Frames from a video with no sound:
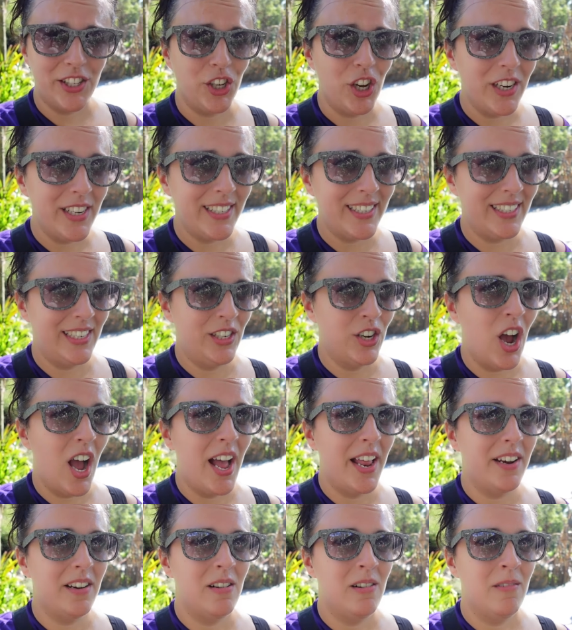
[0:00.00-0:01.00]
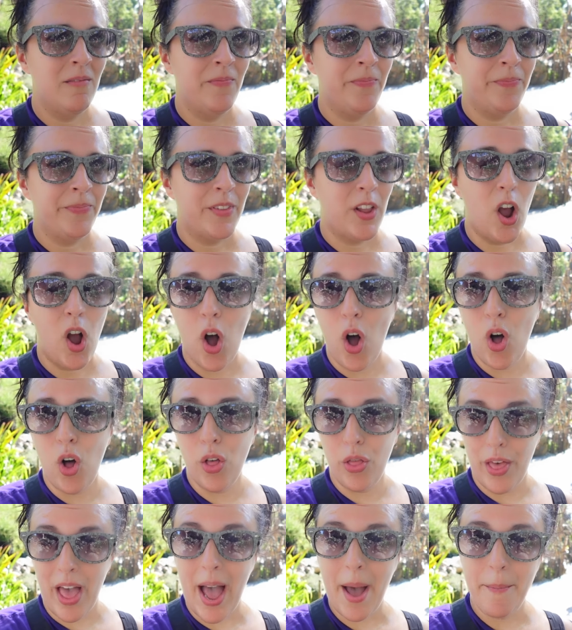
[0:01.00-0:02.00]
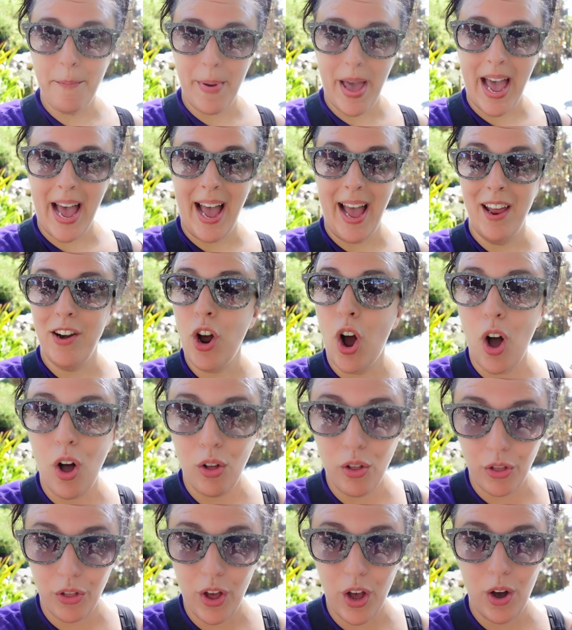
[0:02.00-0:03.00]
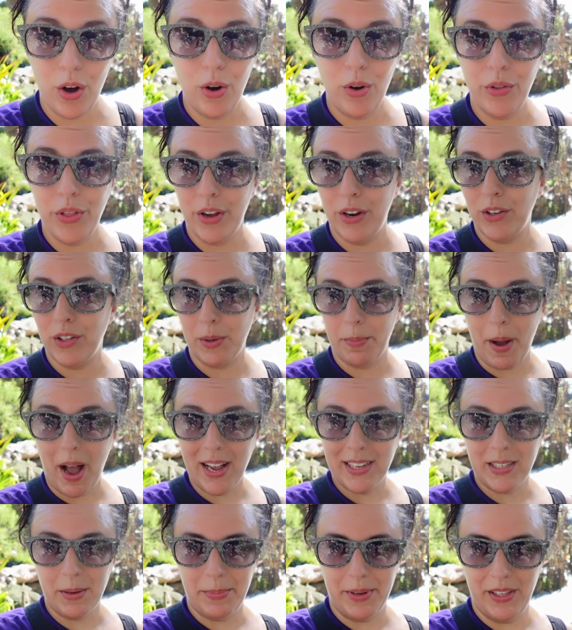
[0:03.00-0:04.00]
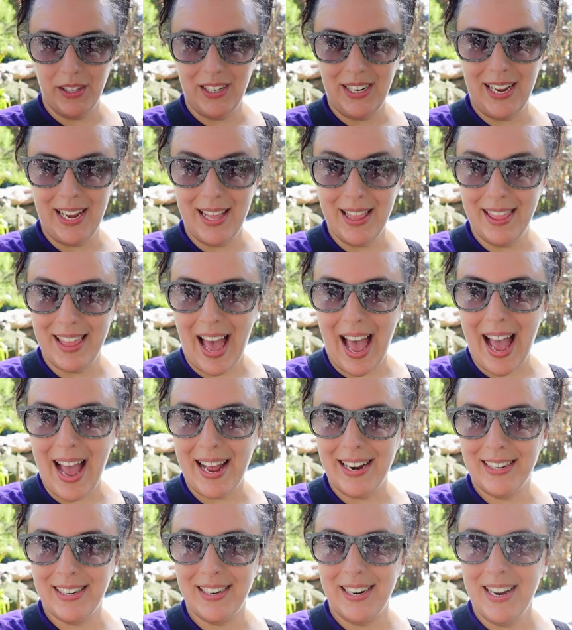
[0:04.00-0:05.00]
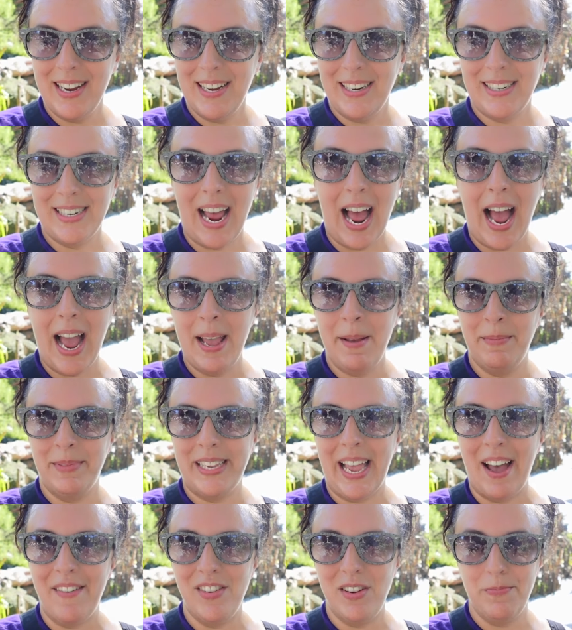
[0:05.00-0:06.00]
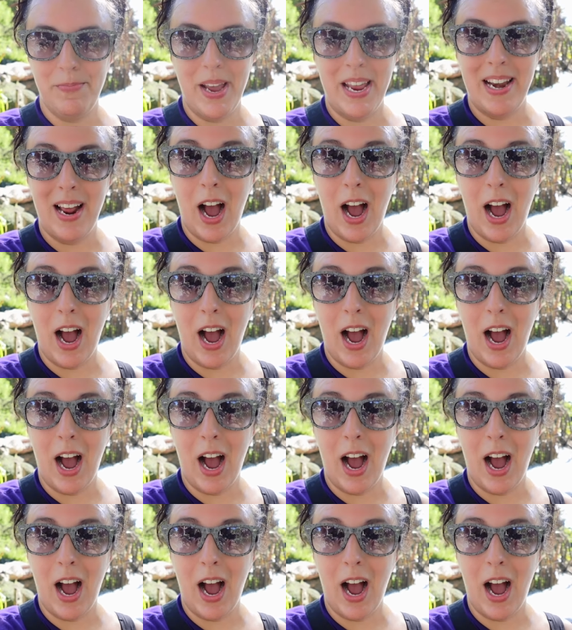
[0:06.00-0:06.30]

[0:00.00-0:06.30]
it's honestly not all that bad, although there's a possibility that times haven't been